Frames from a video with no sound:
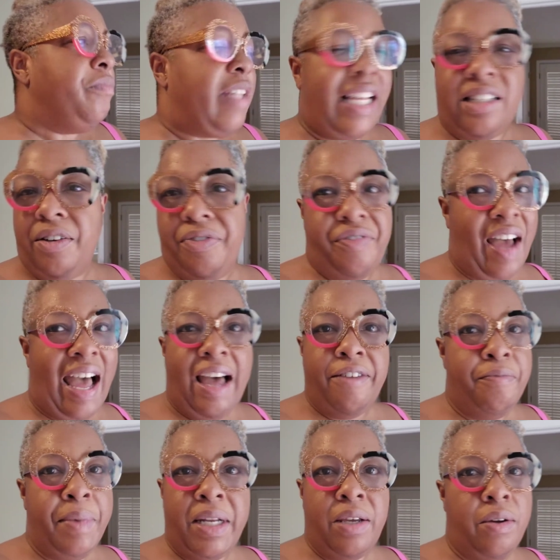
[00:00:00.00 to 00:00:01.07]
That's a
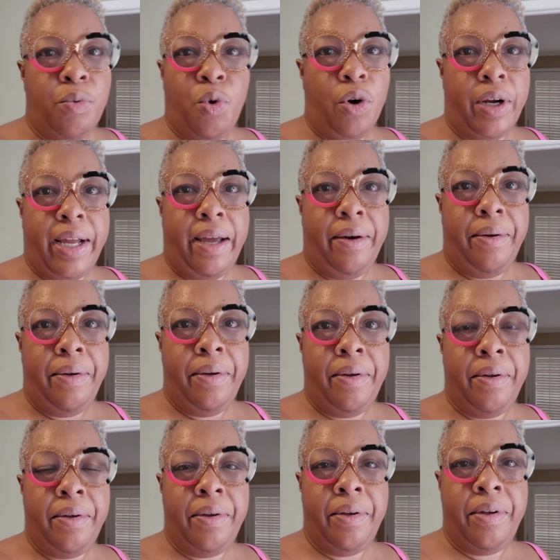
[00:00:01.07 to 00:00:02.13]
five minute workout
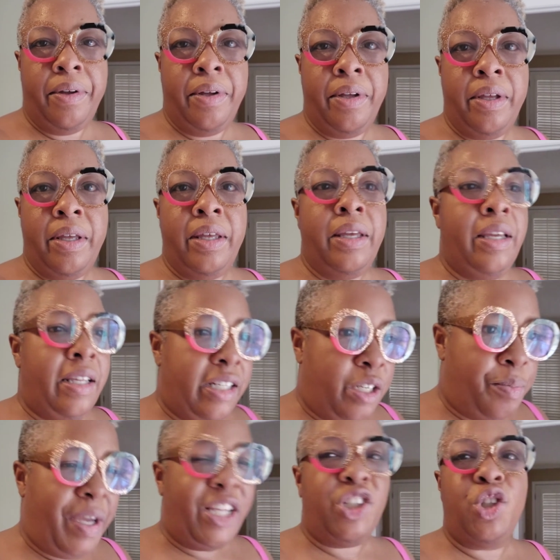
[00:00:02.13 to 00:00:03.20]
to
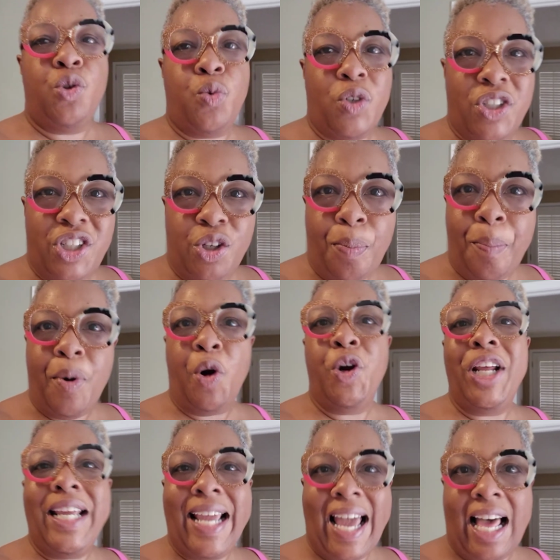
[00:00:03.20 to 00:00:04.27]
make sure we're still
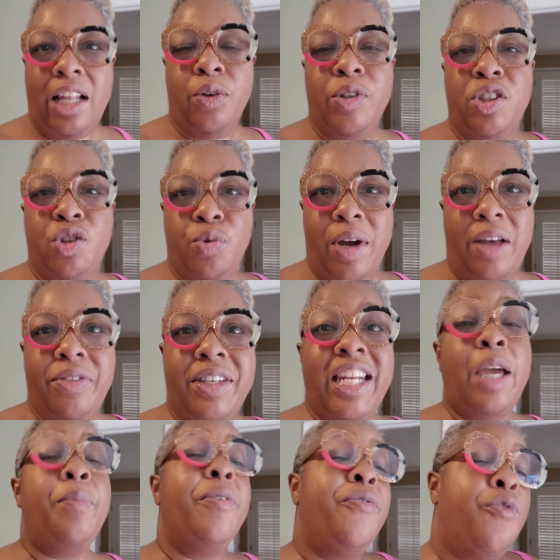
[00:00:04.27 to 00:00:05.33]
burning calories throughout the
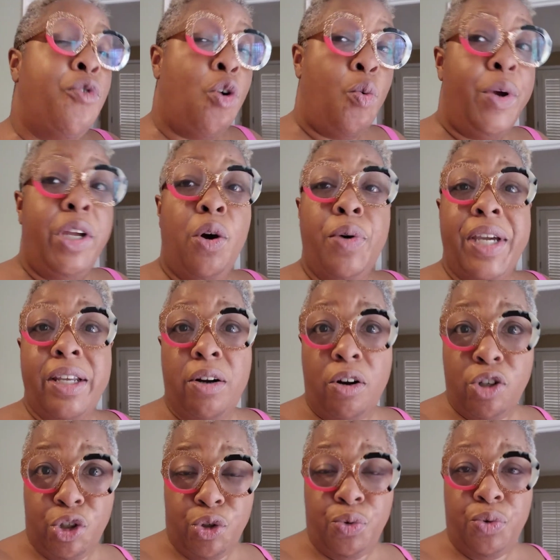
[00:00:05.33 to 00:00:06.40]
day before we go get our
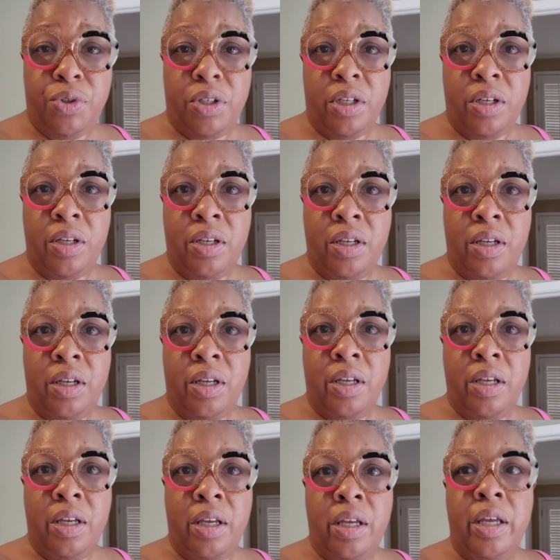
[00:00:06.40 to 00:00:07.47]
juice,
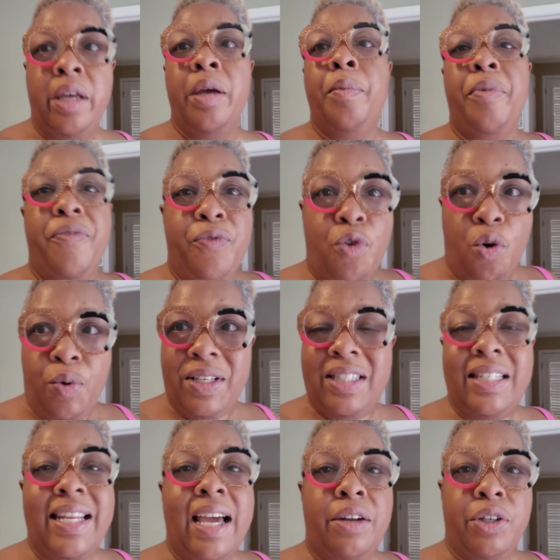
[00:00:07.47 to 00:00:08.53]
before we
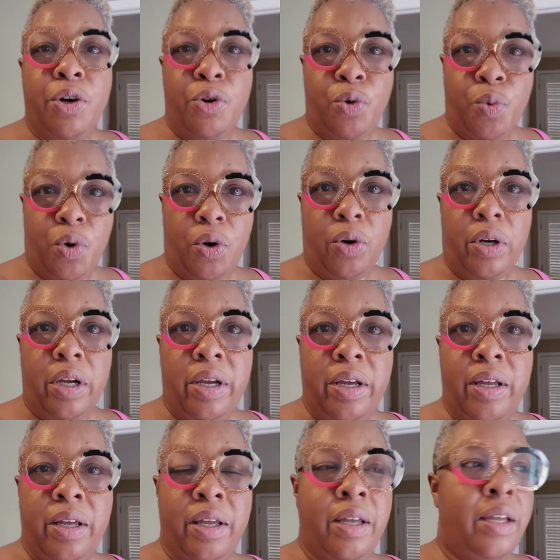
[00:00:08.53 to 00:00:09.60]
sit down to go to work.
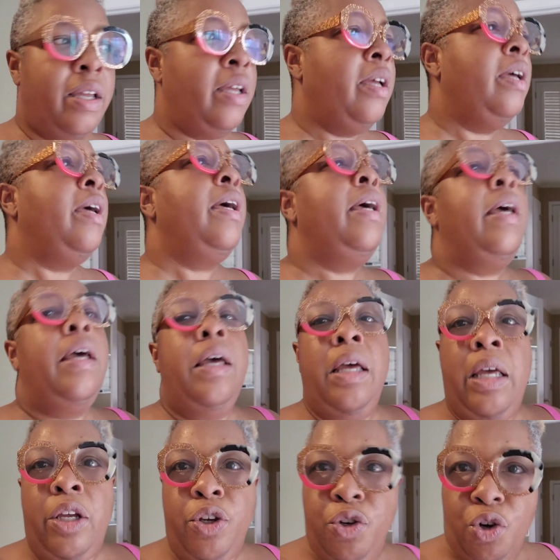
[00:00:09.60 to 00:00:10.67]

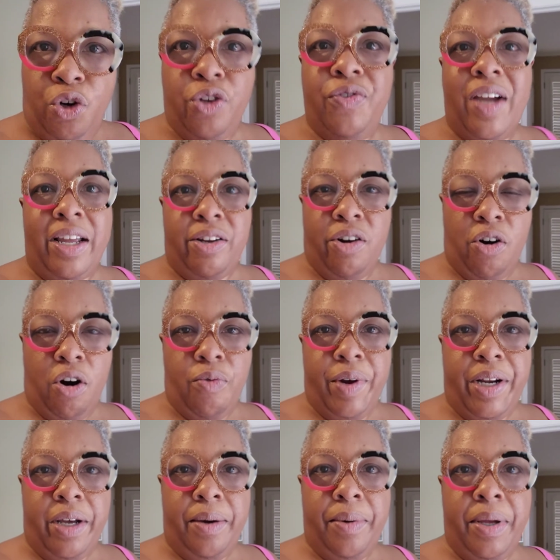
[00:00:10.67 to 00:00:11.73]
You know you've got your heart
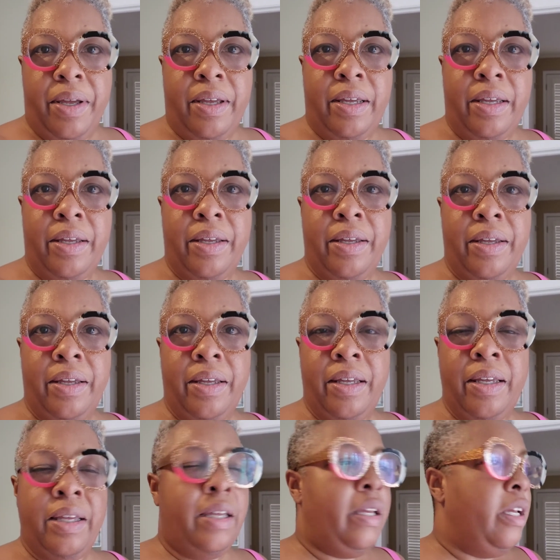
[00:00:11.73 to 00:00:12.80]
rate up.
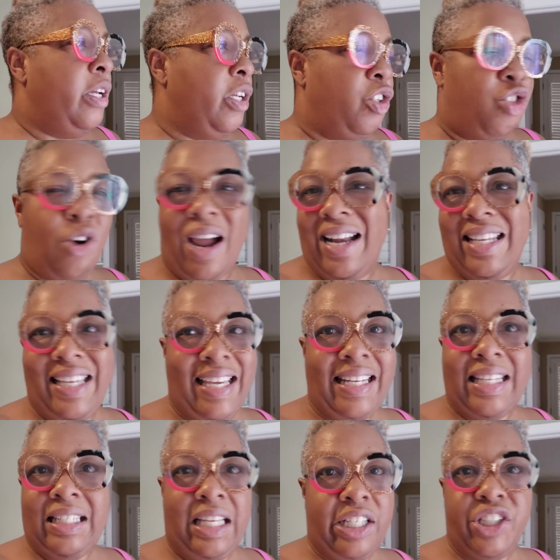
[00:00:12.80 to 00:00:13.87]
Try it again
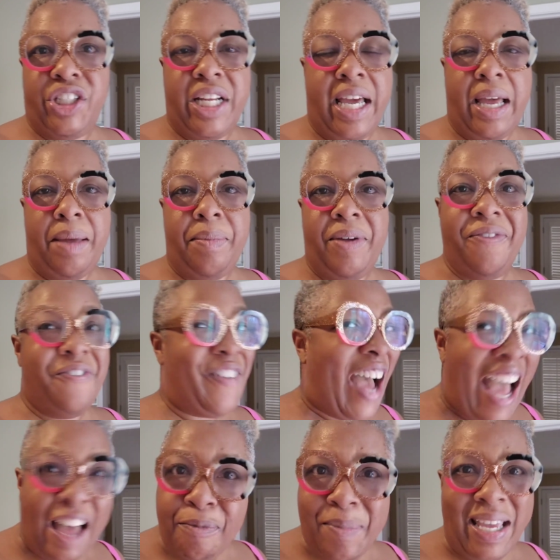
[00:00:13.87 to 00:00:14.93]
at lunchtime.
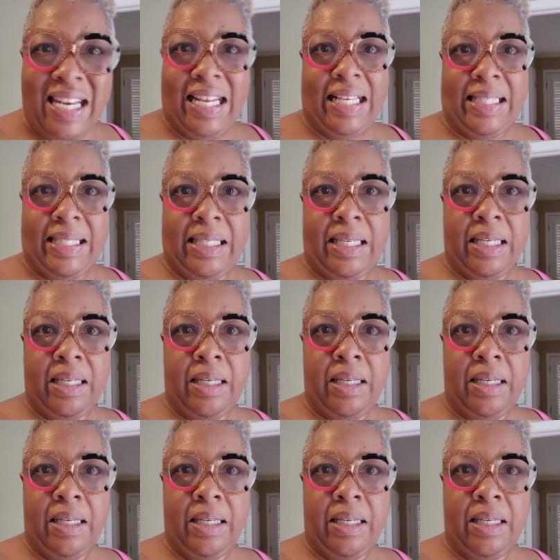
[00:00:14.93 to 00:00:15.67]
Five minutes.